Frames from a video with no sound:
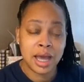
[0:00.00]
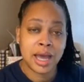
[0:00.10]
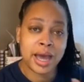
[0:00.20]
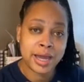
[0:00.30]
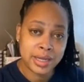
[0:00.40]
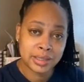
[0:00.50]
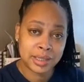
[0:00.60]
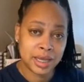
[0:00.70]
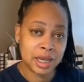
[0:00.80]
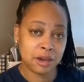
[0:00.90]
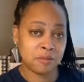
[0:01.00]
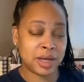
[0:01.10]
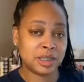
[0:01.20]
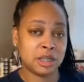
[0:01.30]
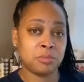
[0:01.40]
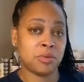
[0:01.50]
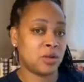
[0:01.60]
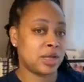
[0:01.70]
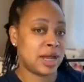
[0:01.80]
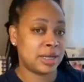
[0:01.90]
I didn't take care of my temple
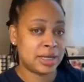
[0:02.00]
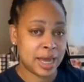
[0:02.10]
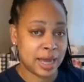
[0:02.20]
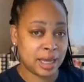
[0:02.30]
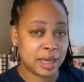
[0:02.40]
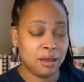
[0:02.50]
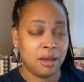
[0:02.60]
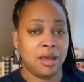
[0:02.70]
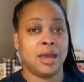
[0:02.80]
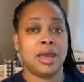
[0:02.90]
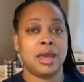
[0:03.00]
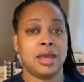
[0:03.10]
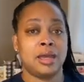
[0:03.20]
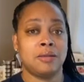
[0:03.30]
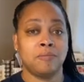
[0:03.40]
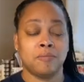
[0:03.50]
on that day, and